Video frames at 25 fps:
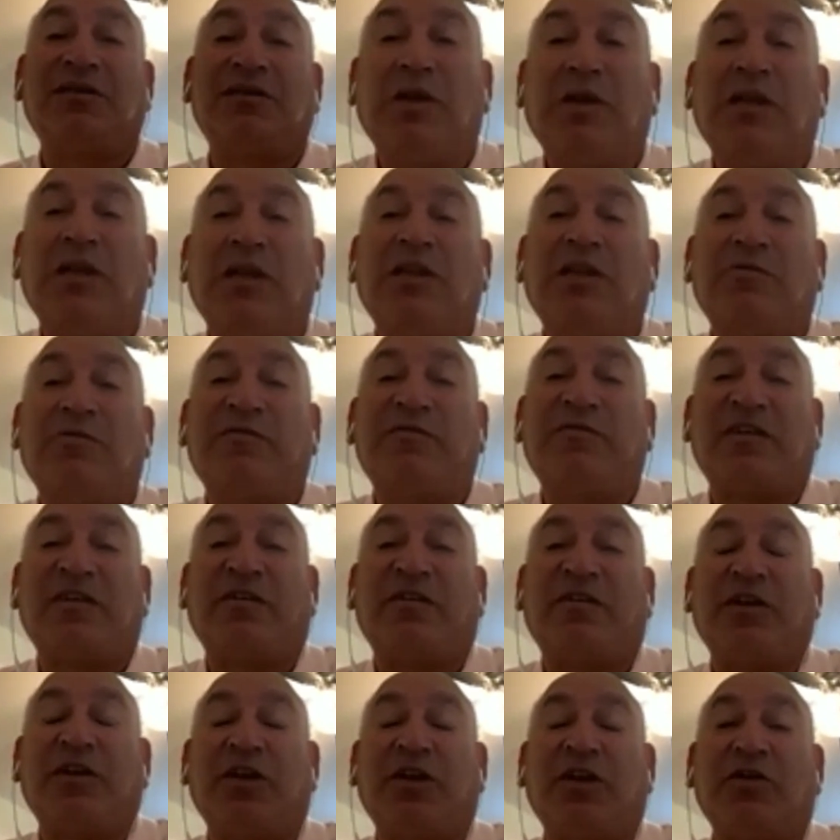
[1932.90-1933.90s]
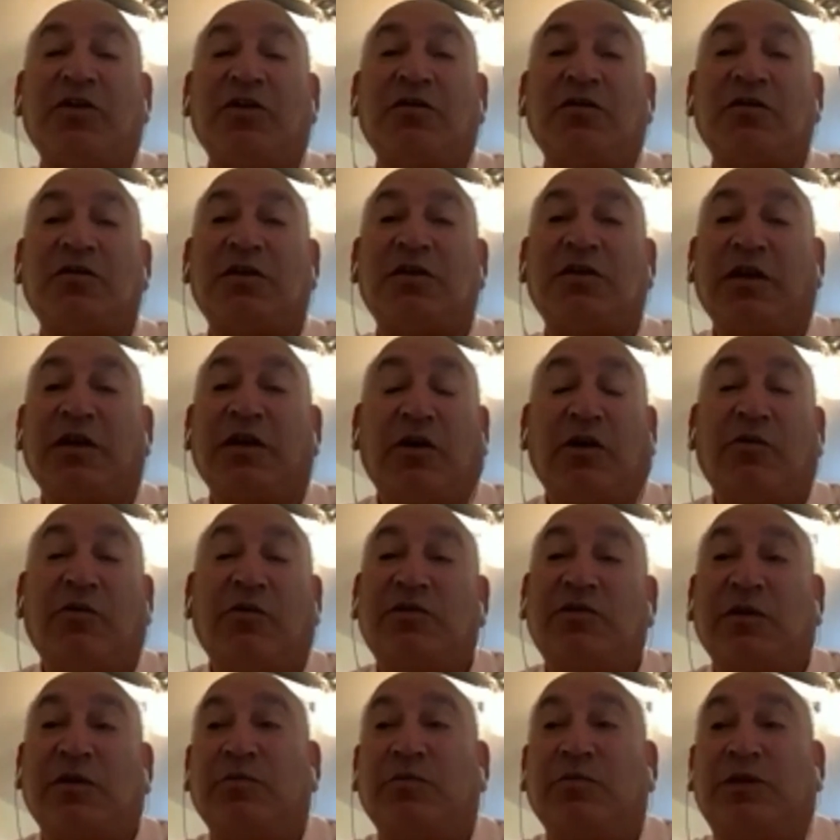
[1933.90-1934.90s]
I mean, his social media is very
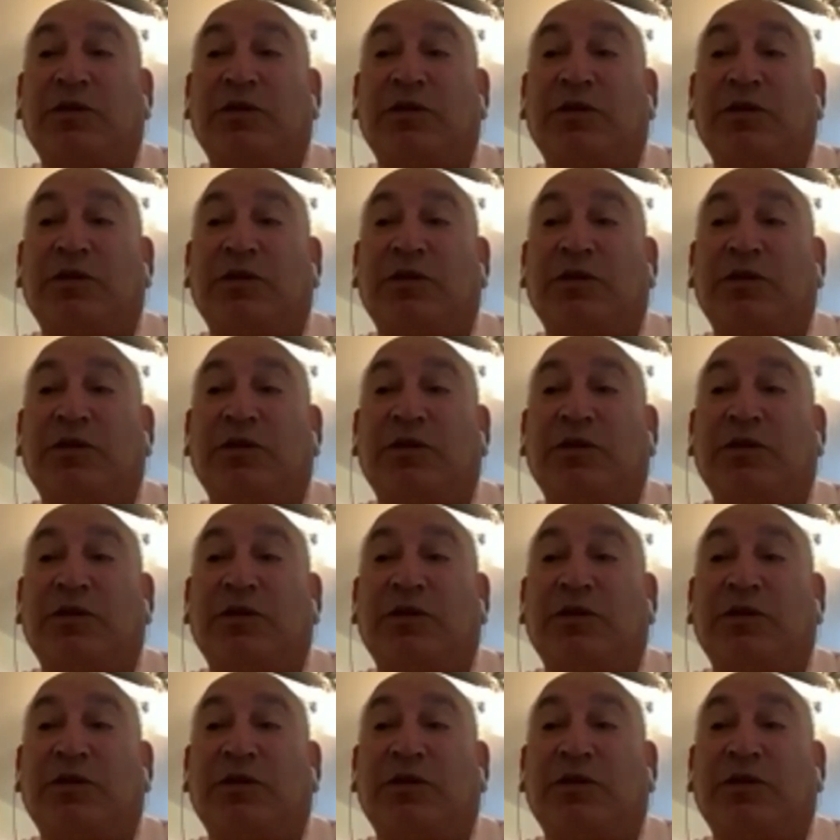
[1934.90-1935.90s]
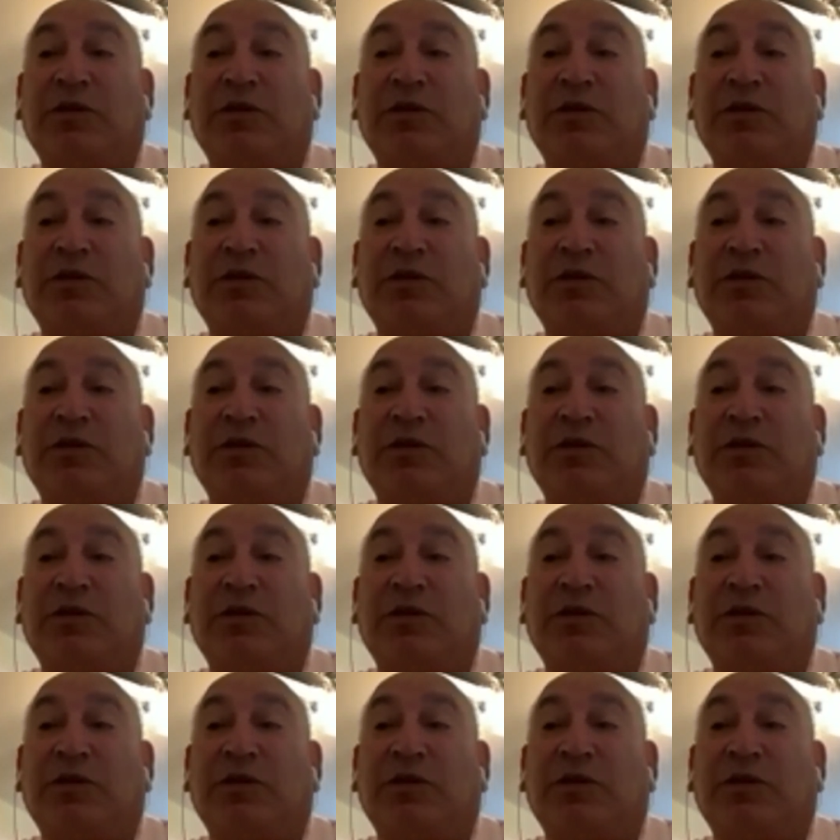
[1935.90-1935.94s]
good. You know, sometimes